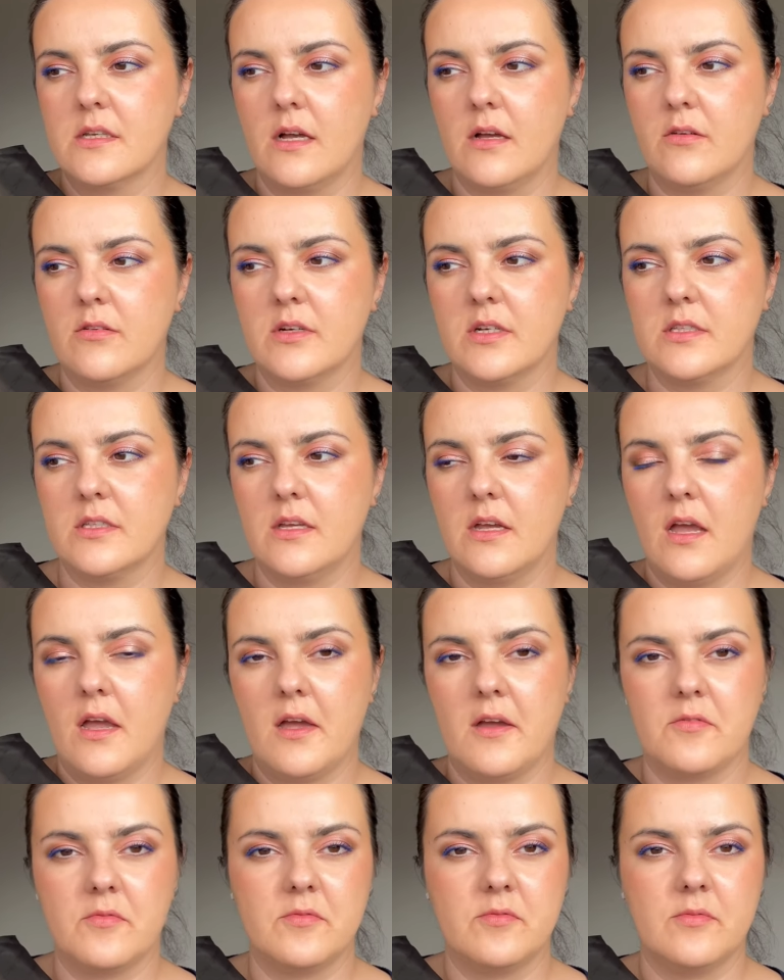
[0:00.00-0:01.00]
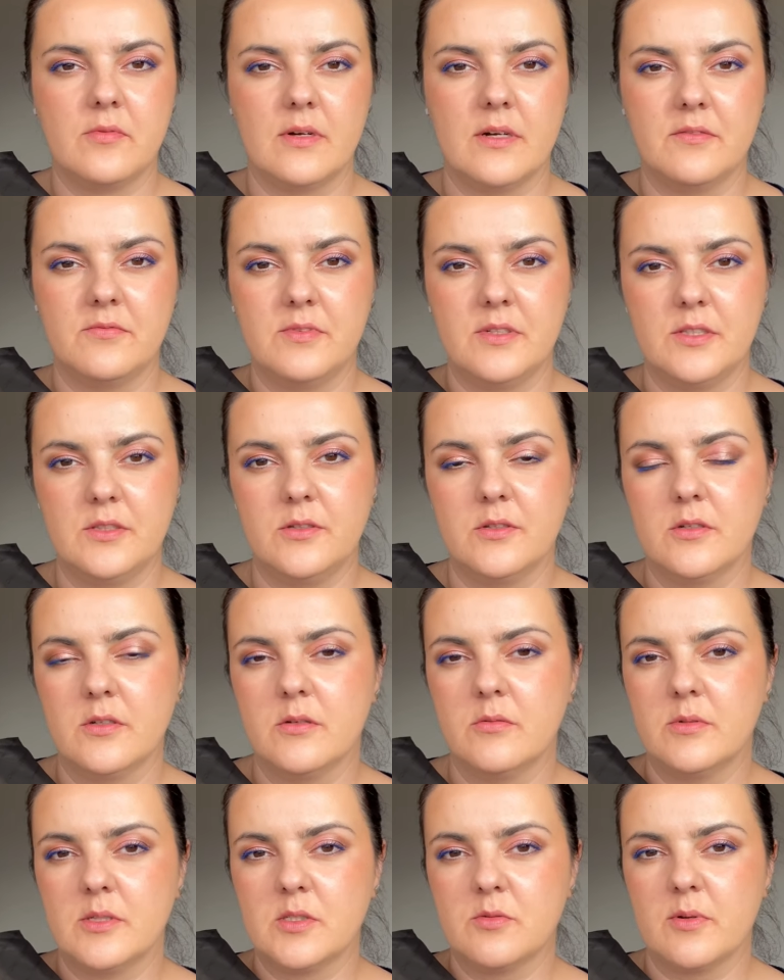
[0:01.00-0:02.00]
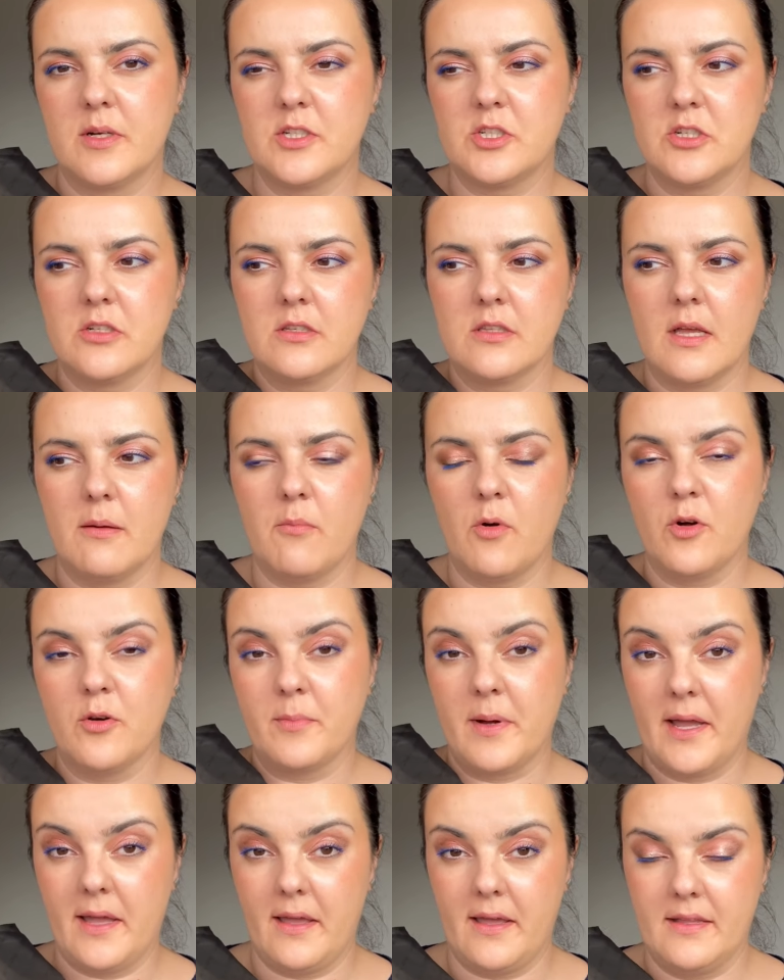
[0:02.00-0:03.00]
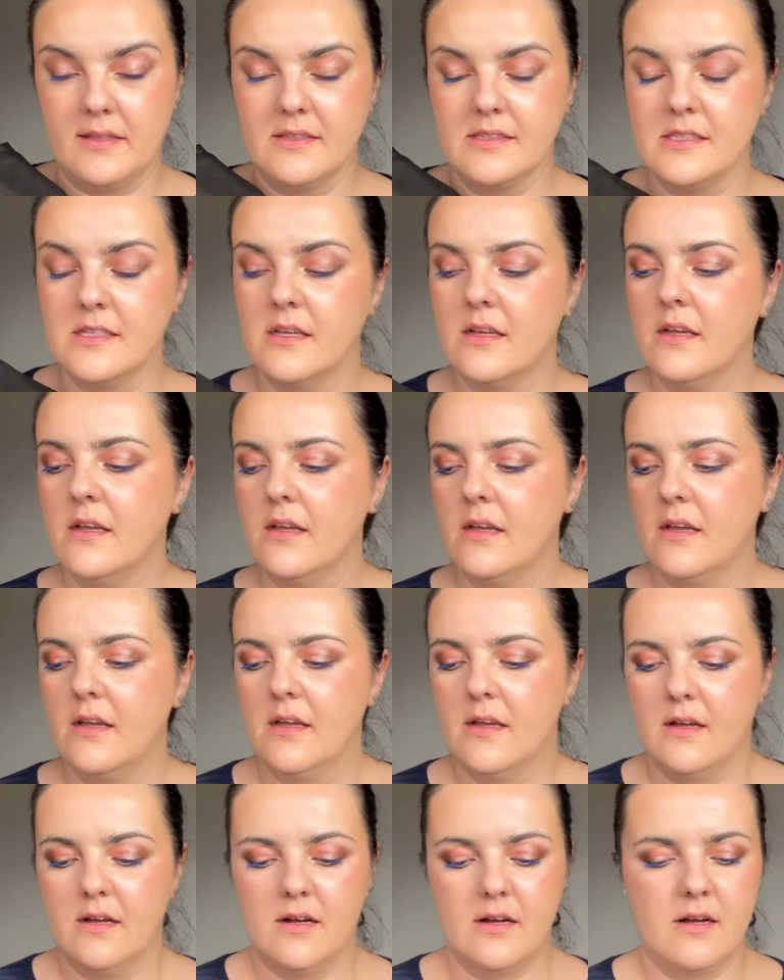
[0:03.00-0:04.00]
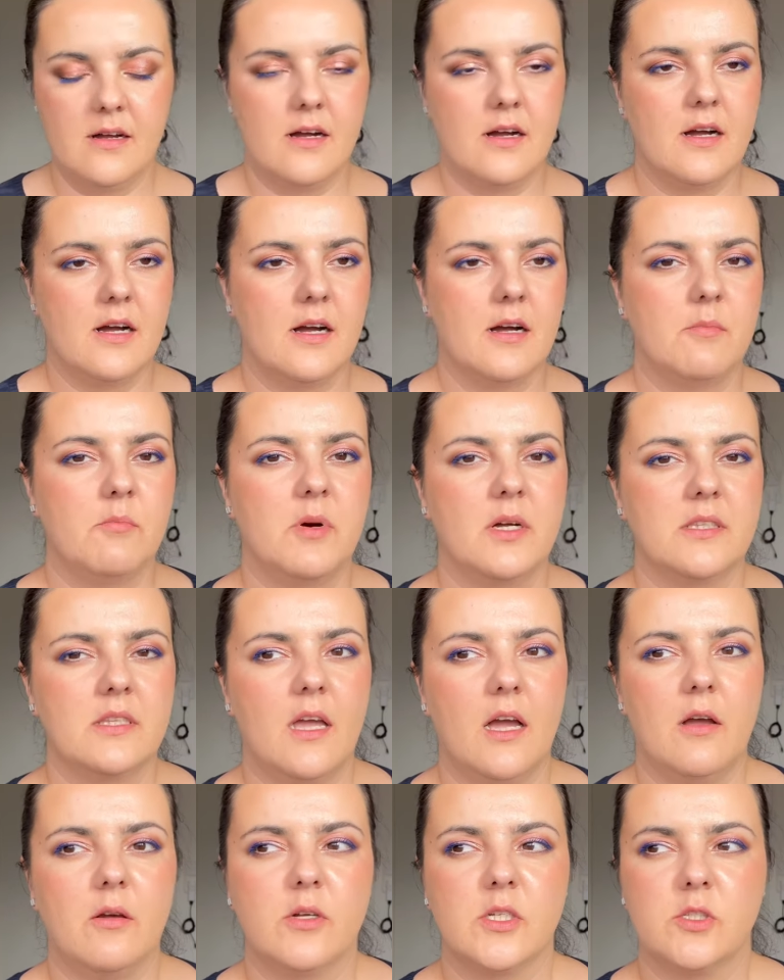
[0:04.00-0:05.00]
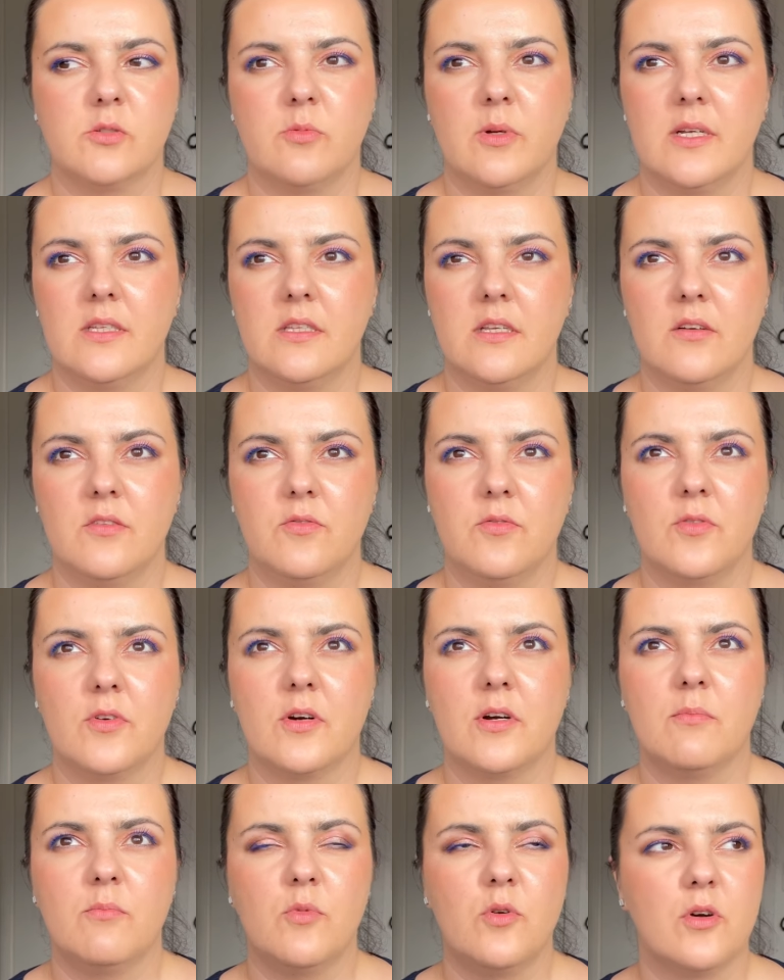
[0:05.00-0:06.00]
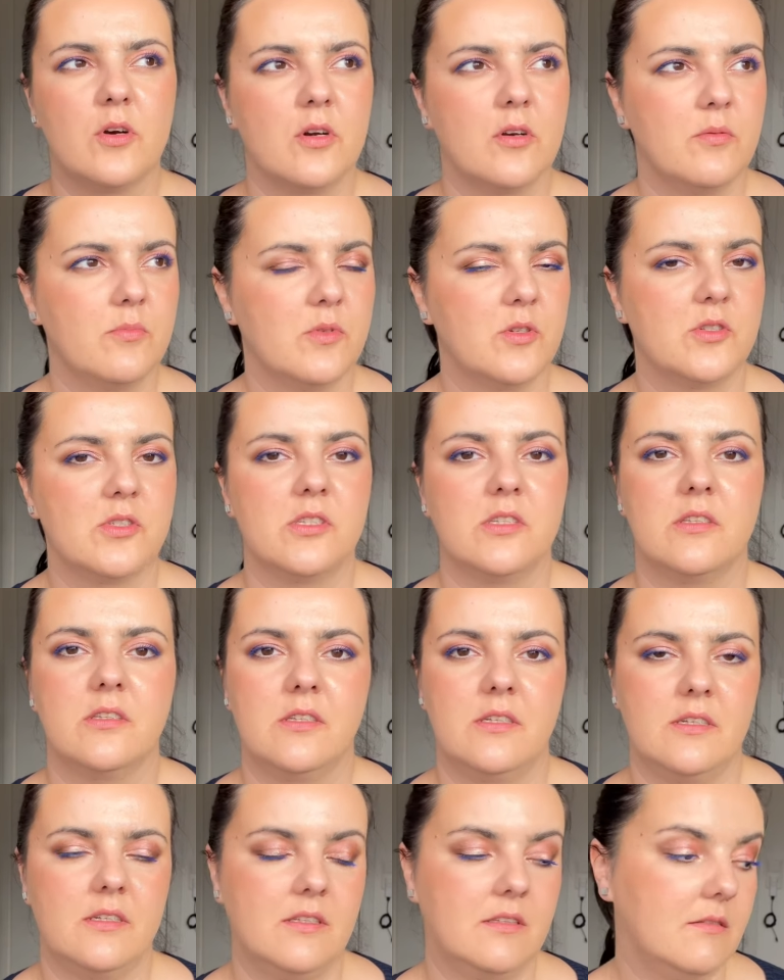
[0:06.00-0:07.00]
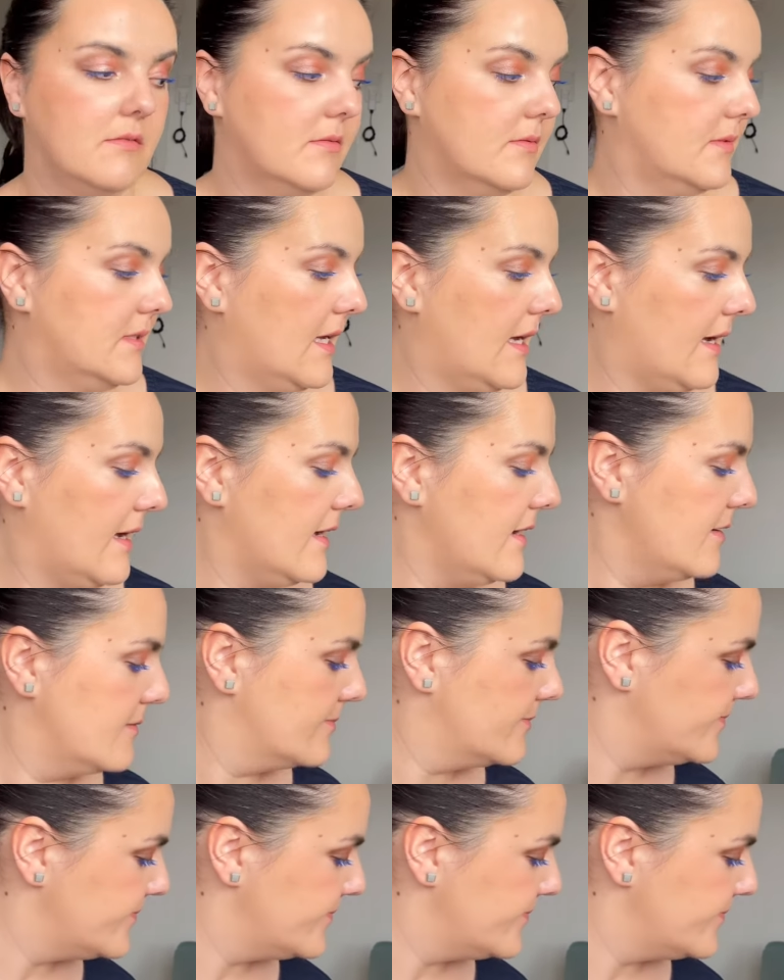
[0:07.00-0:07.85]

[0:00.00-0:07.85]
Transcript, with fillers: I already have a video with swatching them on my hands, but yeah, I was waiting for a more luminosity day.